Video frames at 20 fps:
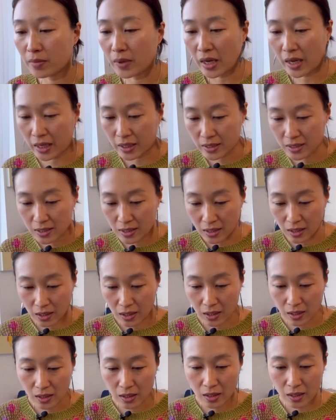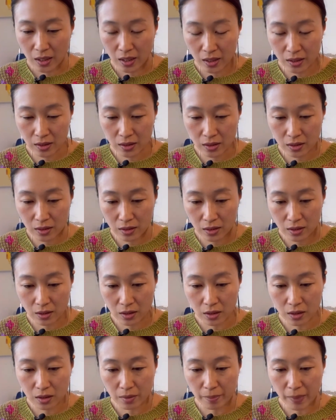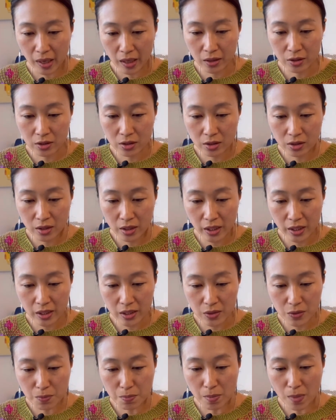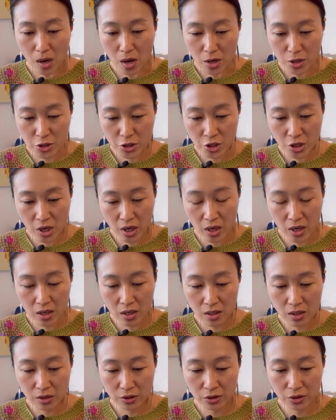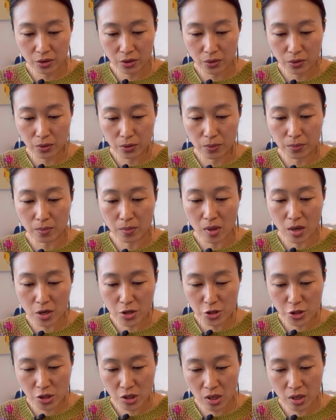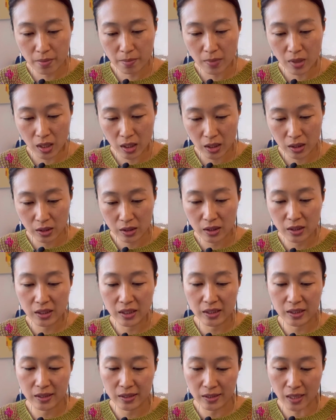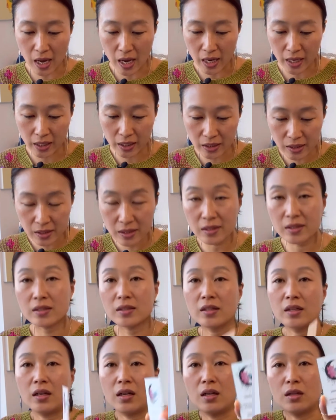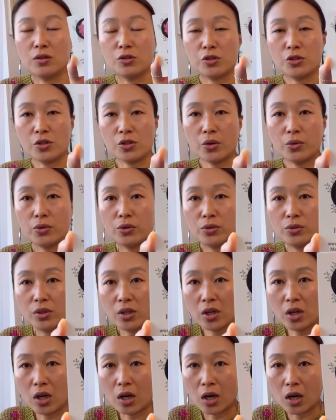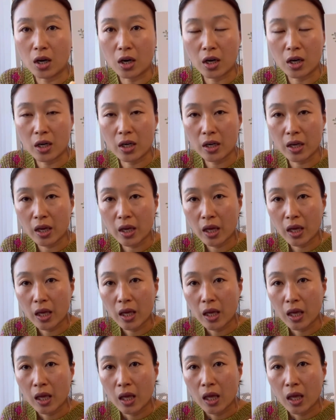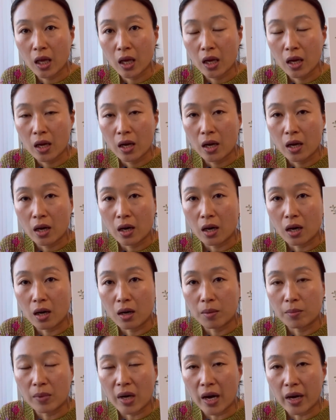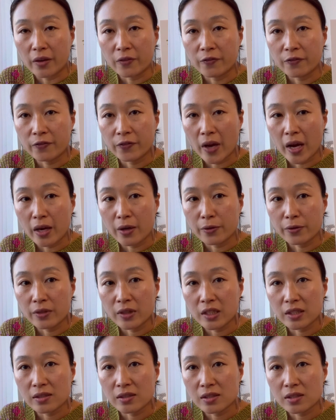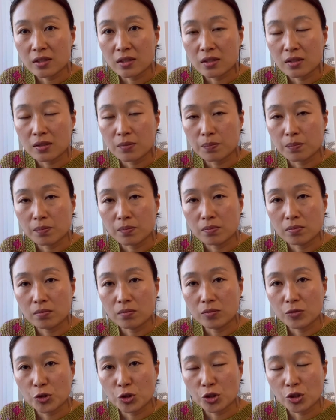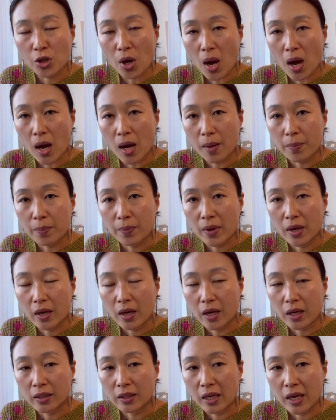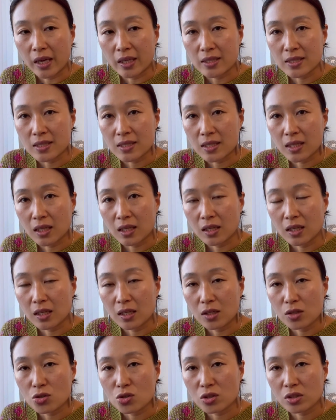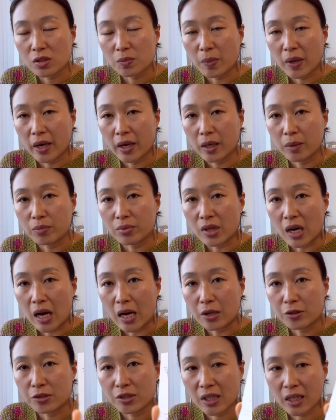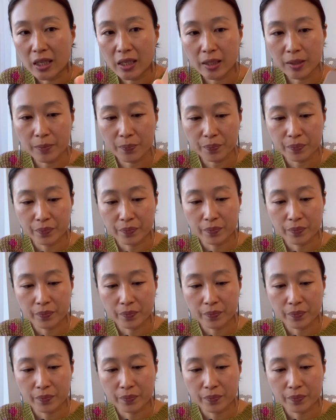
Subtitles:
Etsy, and the maker is Marsha. So Marsha made designs. I'll show you the card. I found this shop at Etsy just by browsing,